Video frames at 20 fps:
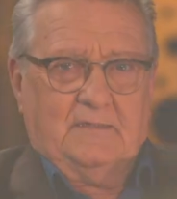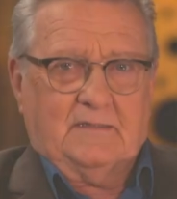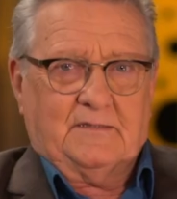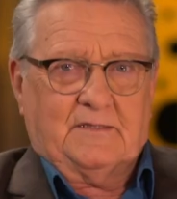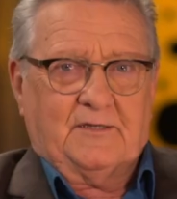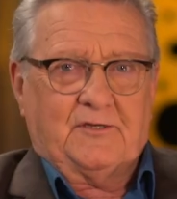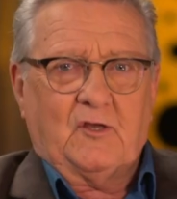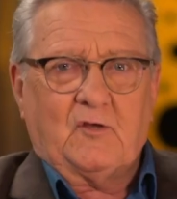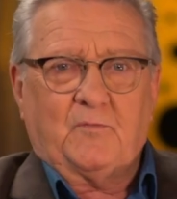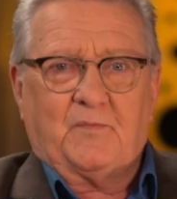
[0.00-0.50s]

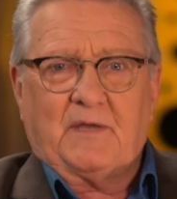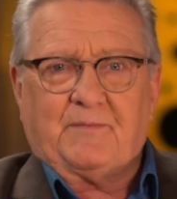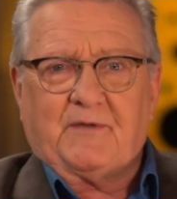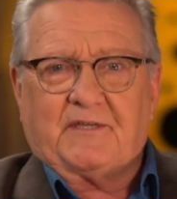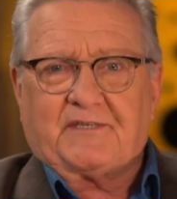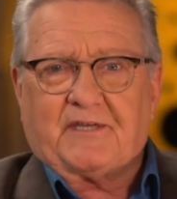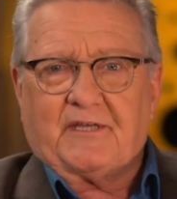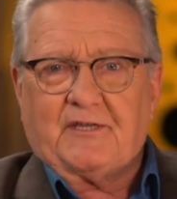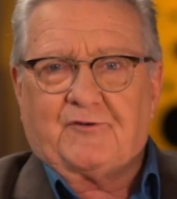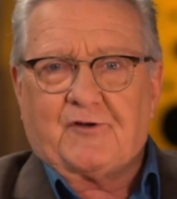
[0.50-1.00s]
The new
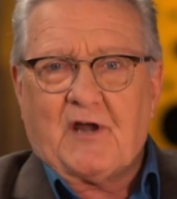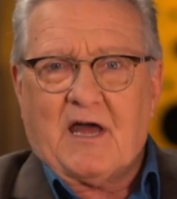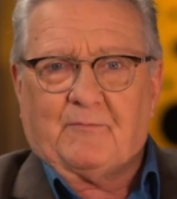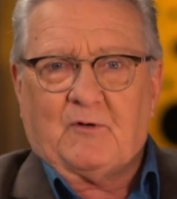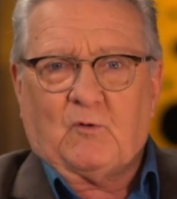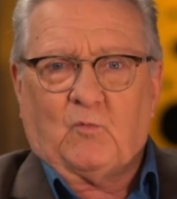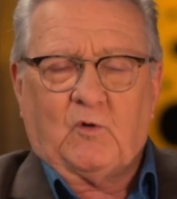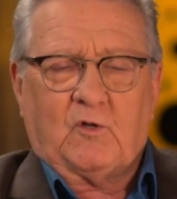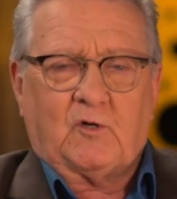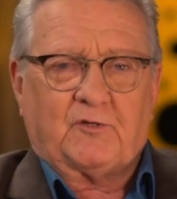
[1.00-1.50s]
BBC
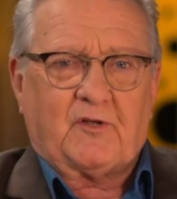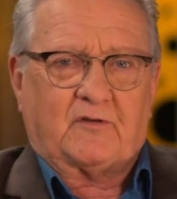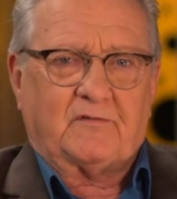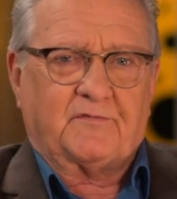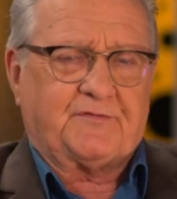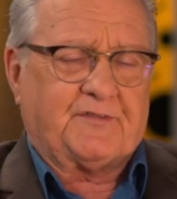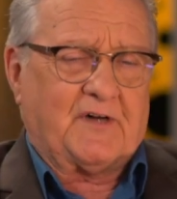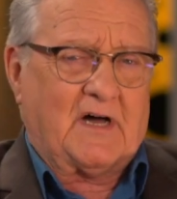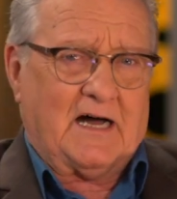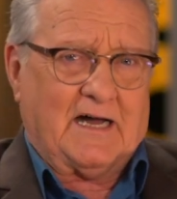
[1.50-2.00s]
drama World on
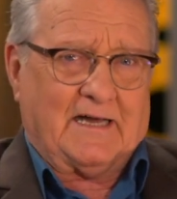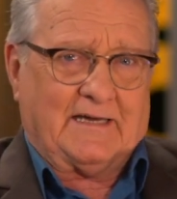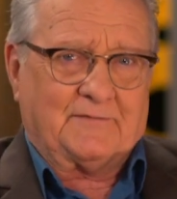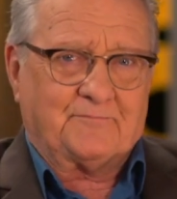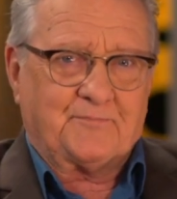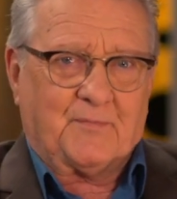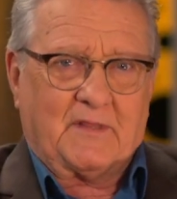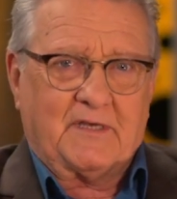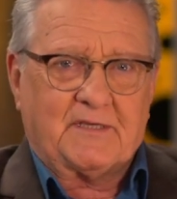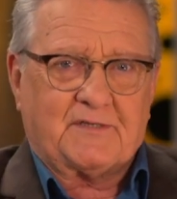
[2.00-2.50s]
Fire
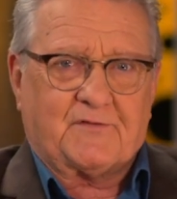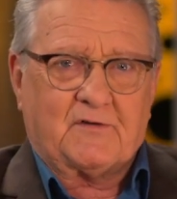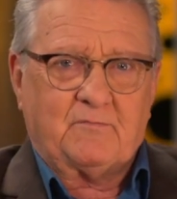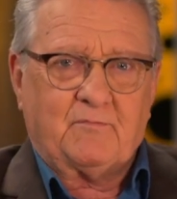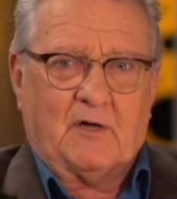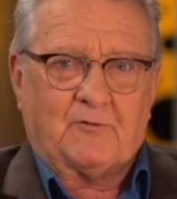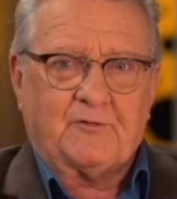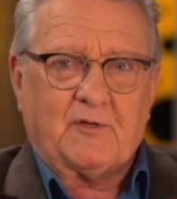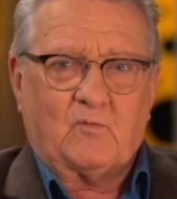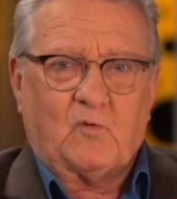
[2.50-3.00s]
is from
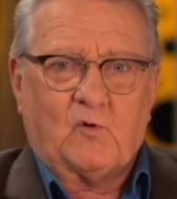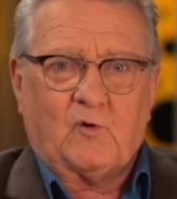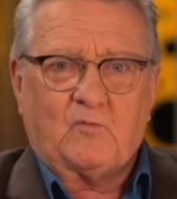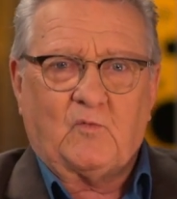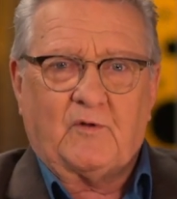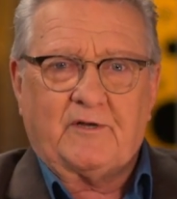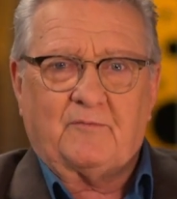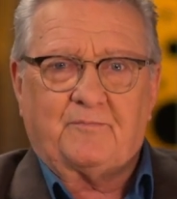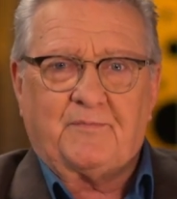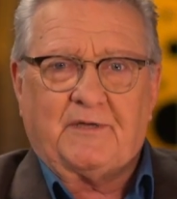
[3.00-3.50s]
multi-award
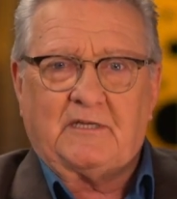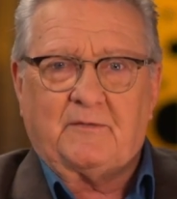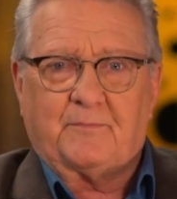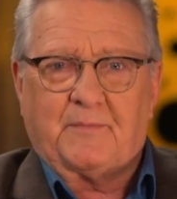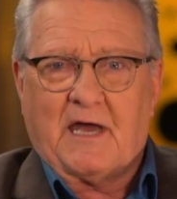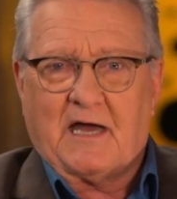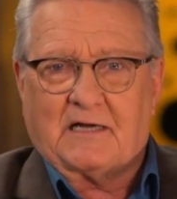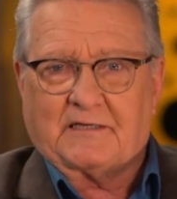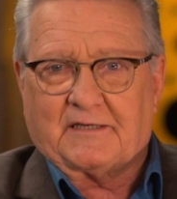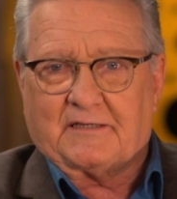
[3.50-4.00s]
winner Peter
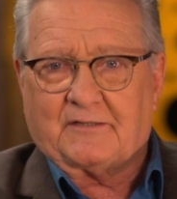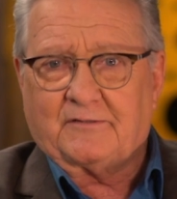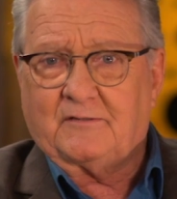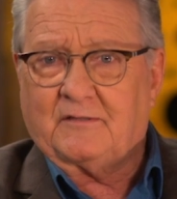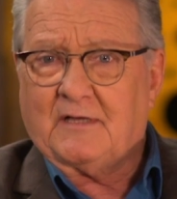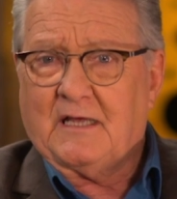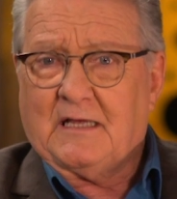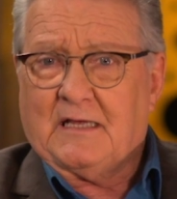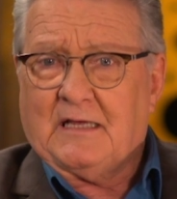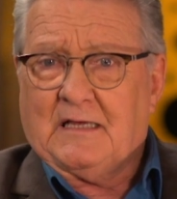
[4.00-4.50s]
Bowker, who,